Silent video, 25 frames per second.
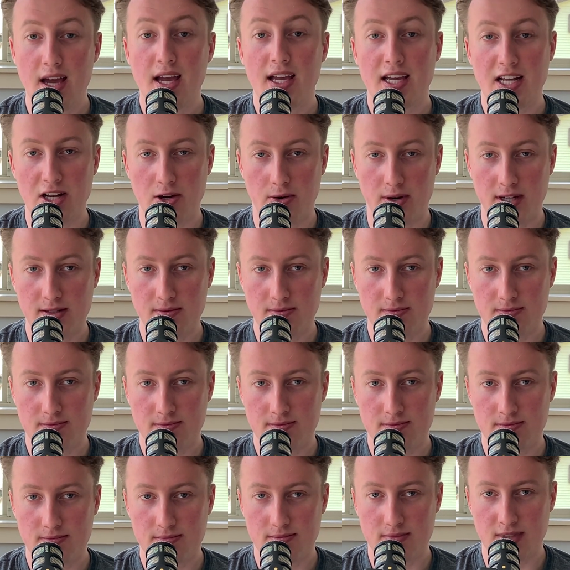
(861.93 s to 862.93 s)
You know what?
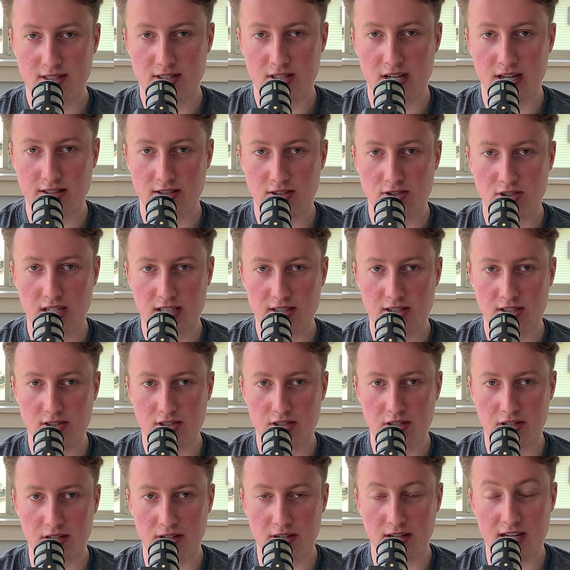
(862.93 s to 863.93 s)
Let's talk to Jason
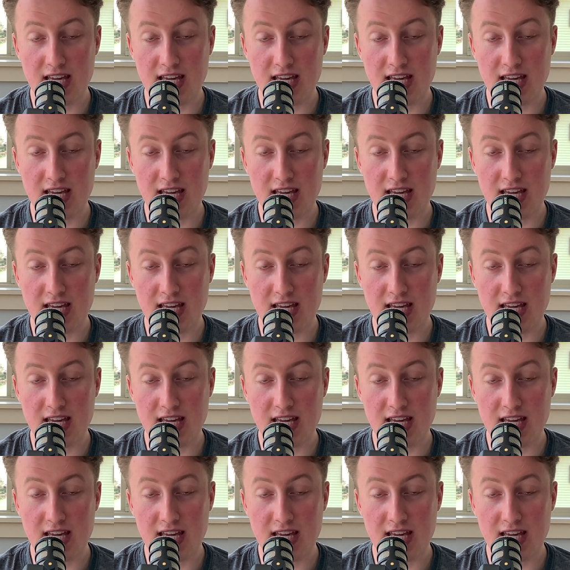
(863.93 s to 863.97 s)
Turner.